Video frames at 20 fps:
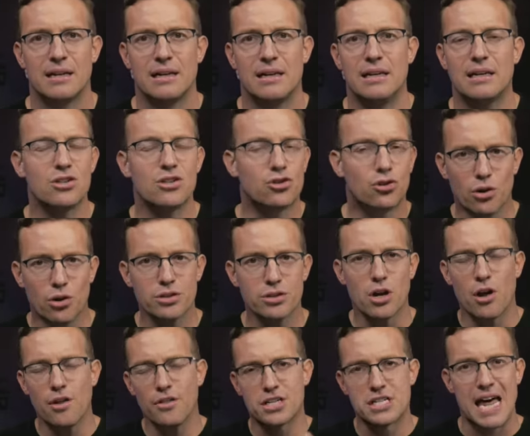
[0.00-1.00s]
He controls
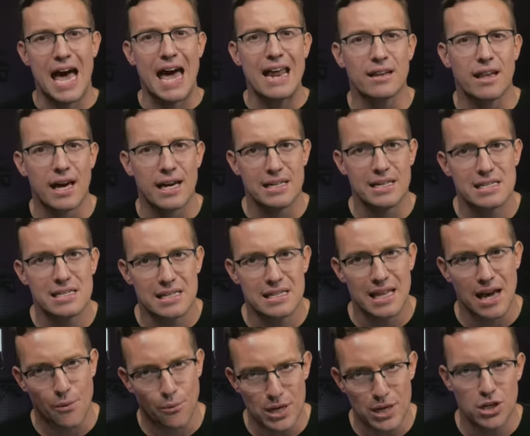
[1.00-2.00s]
all the satellites
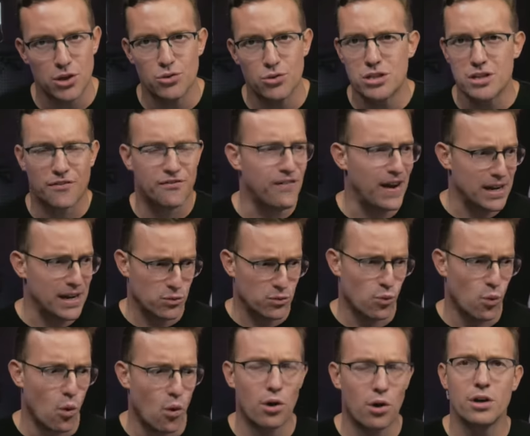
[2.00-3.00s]
that we use to fight
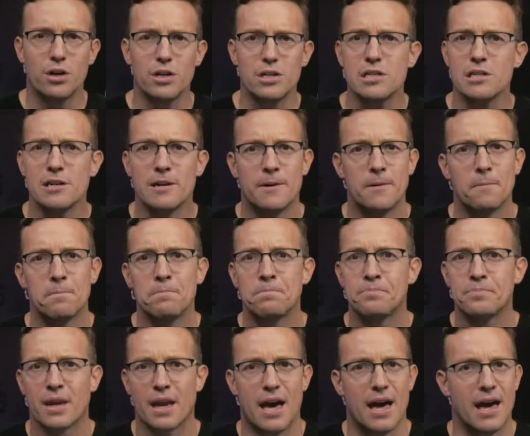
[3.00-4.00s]
wars
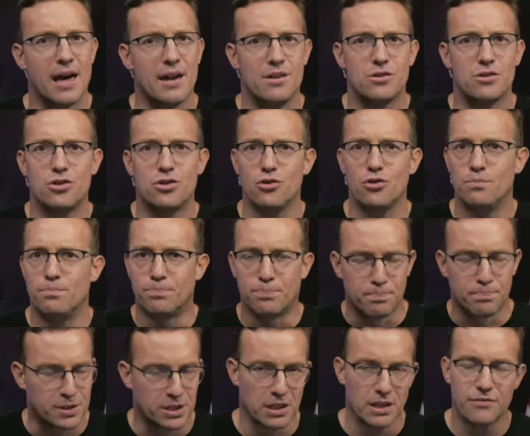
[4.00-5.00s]
and to
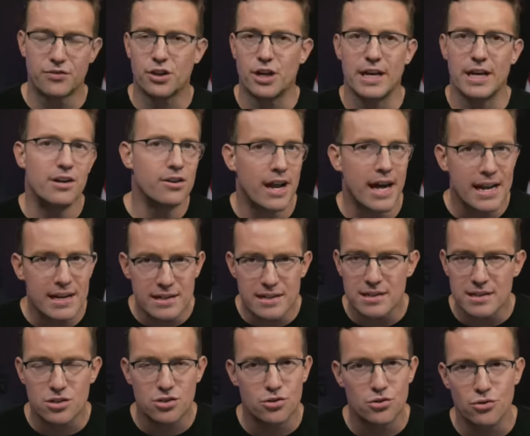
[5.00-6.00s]
deliver internet
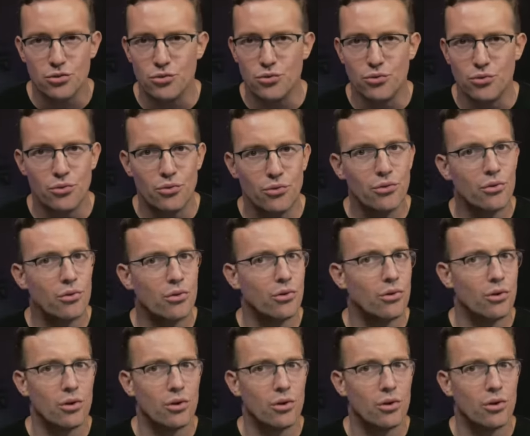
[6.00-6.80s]
to